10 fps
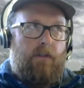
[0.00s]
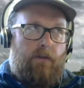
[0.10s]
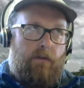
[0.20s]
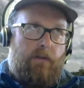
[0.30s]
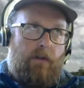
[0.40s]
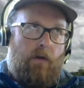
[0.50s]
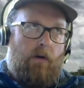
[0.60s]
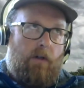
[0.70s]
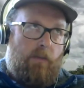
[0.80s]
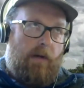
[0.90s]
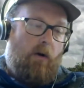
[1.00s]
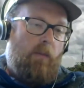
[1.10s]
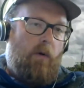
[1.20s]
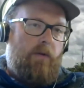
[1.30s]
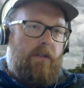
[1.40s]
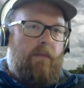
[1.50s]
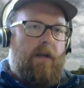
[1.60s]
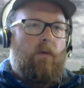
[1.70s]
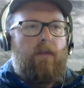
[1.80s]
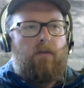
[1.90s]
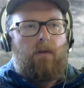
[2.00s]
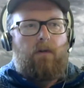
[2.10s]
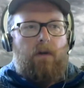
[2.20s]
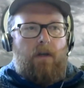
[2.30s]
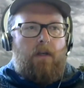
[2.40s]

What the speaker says: due to the large power poles that may run through